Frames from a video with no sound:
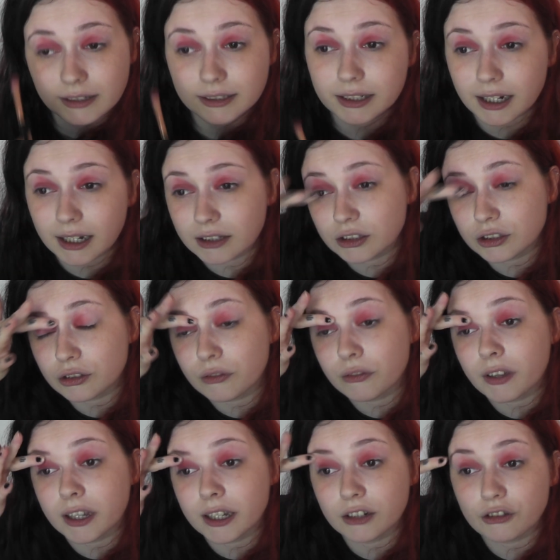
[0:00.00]
that's the kind of
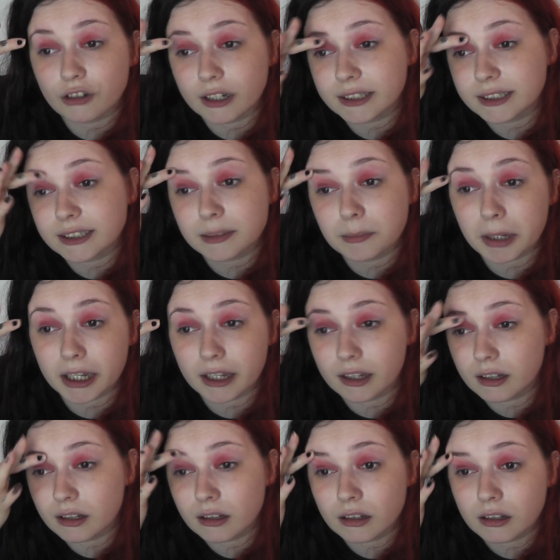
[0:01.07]
stuff that interests
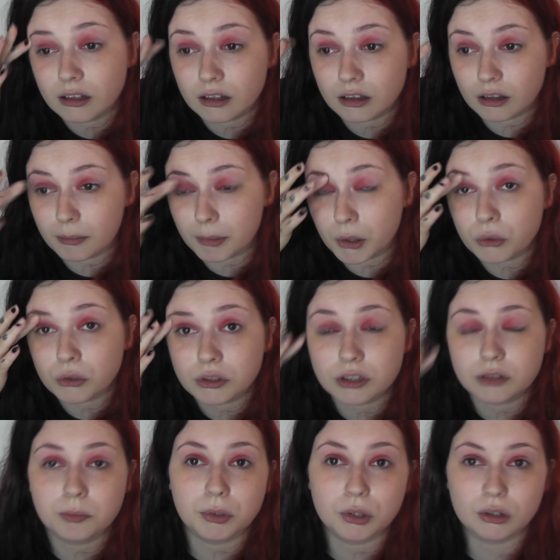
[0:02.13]
me the
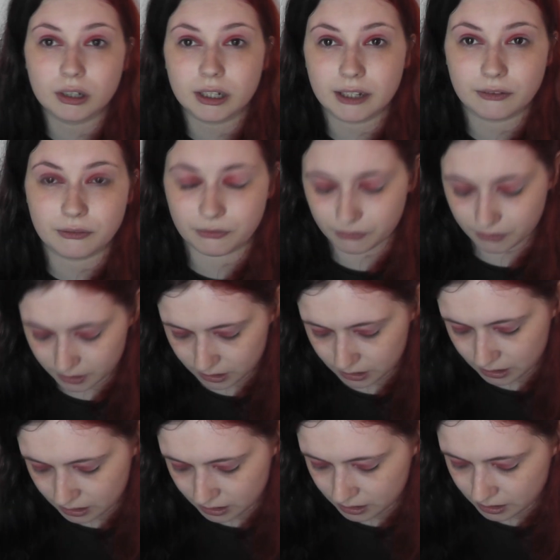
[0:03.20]
most. But if
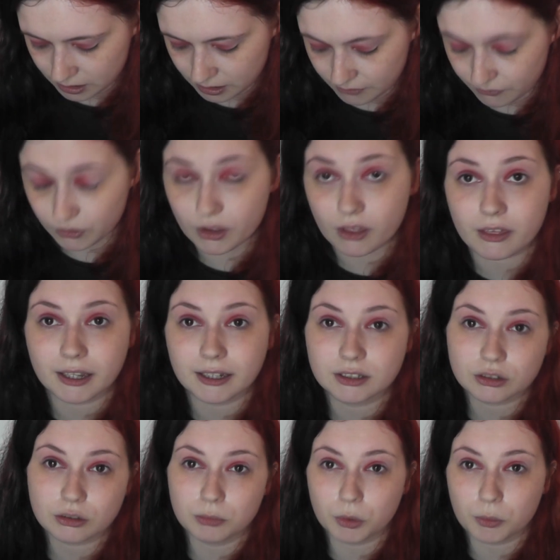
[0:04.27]
other
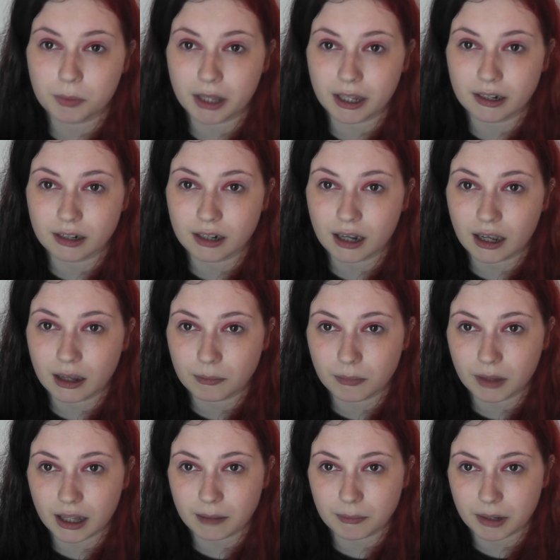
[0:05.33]
things come up, then
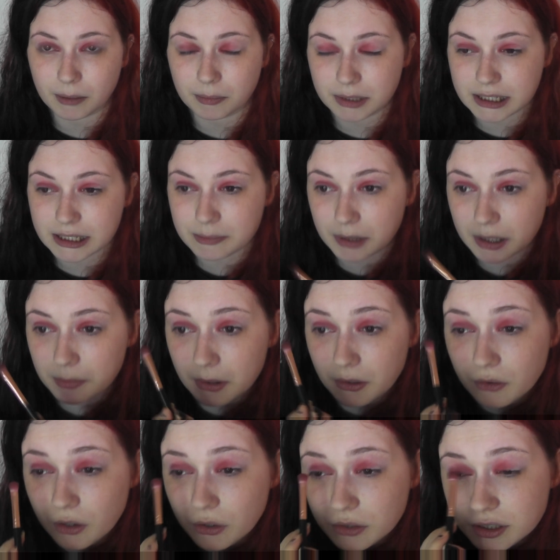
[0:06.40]
I'm happy to
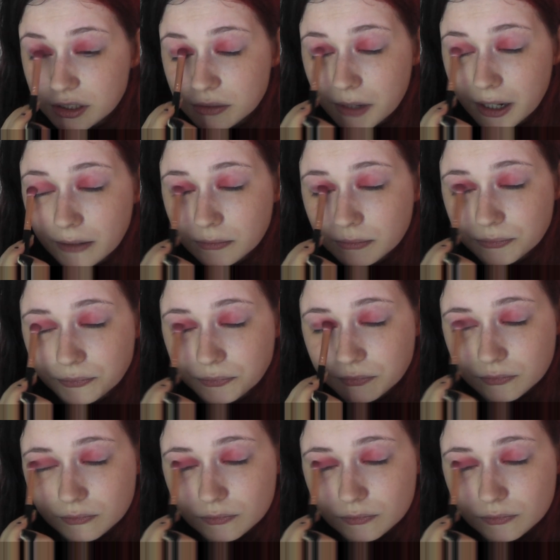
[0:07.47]
speak about those as well.